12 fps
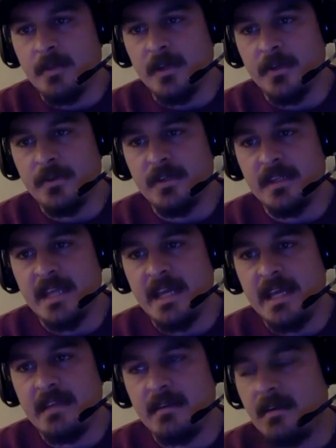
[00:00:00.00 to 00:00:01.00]
But other than
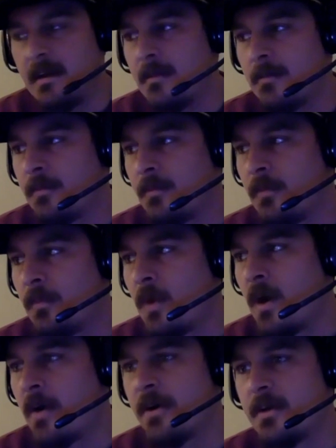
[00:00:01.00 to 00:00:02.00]
that, I'm
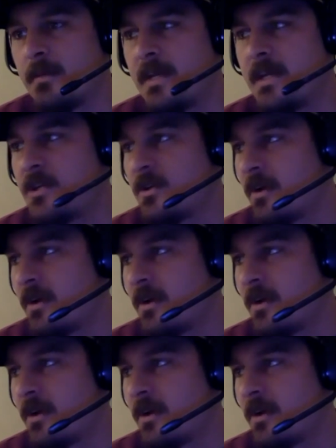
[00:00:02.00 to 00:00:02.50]
honored to meet you,